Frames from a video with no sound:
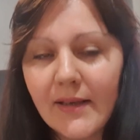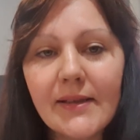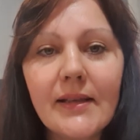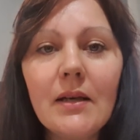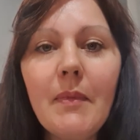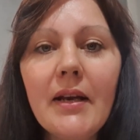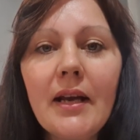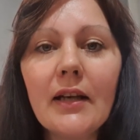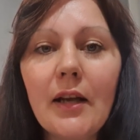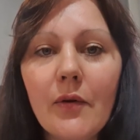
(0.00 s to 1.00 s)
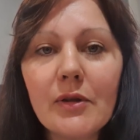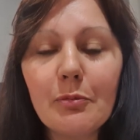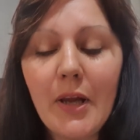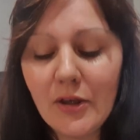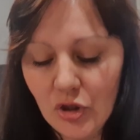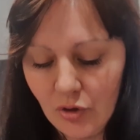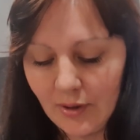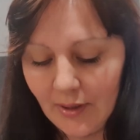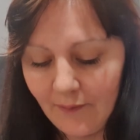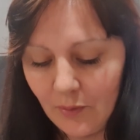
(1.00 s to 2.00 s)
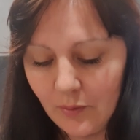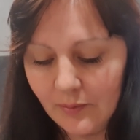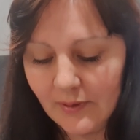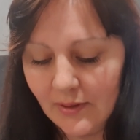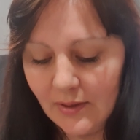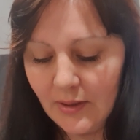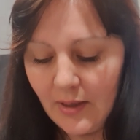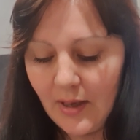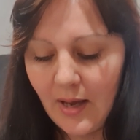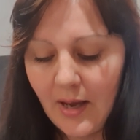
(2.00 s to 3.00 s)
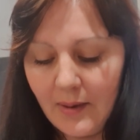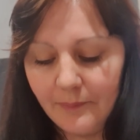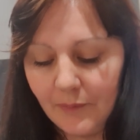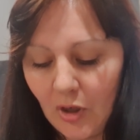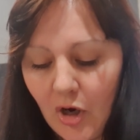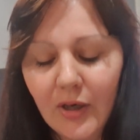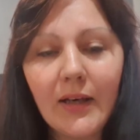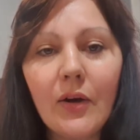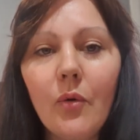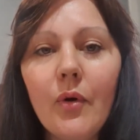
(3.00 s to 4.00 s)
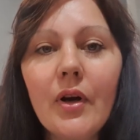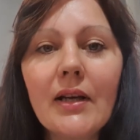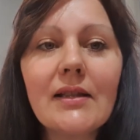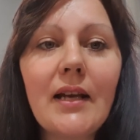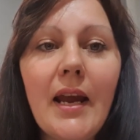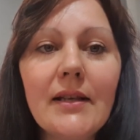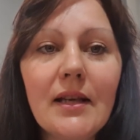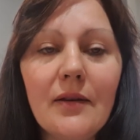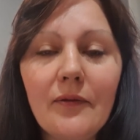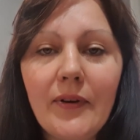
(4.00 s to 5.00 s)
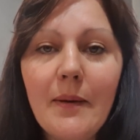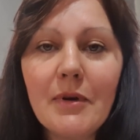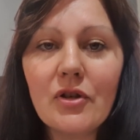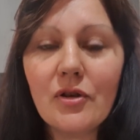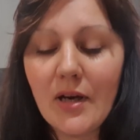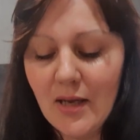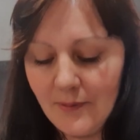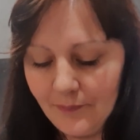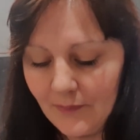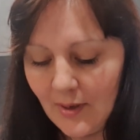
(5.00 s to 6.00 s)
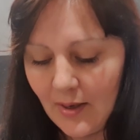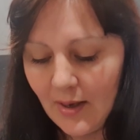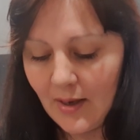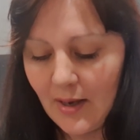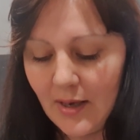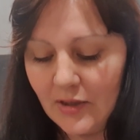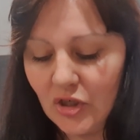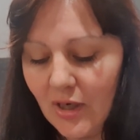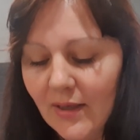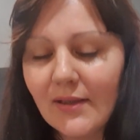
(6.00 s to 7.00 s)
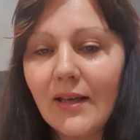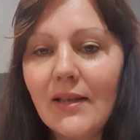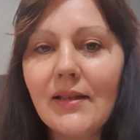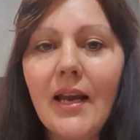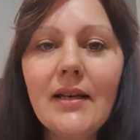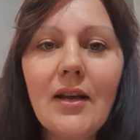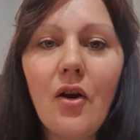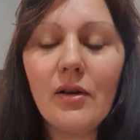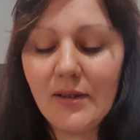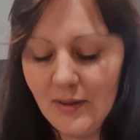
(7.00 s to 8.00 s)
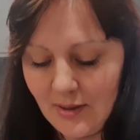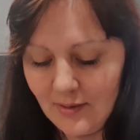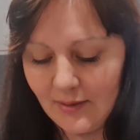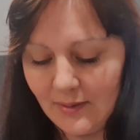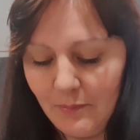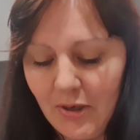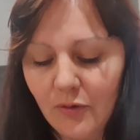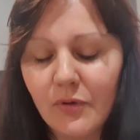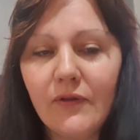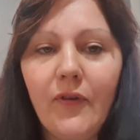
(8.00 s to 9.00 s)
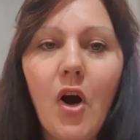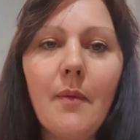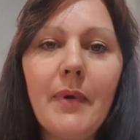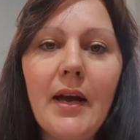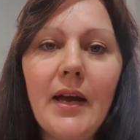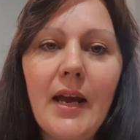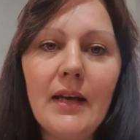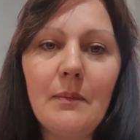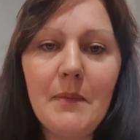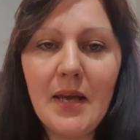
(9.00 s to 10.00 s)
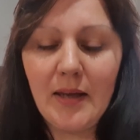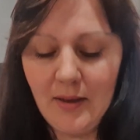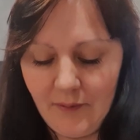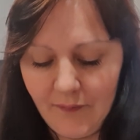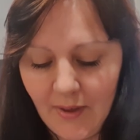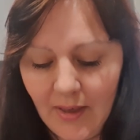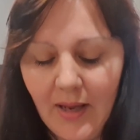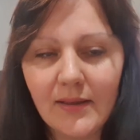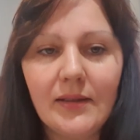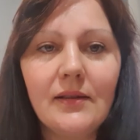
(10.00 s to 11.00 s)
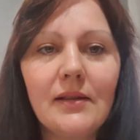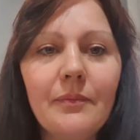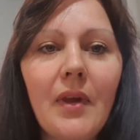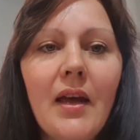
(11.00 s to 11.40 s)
Cinnamon, it lowers blood sugar levels. Coconut oil, it's an anti-inflammatory. Chia seeds, antioxidants, minerals, fiber, and omega-3 fatty acids.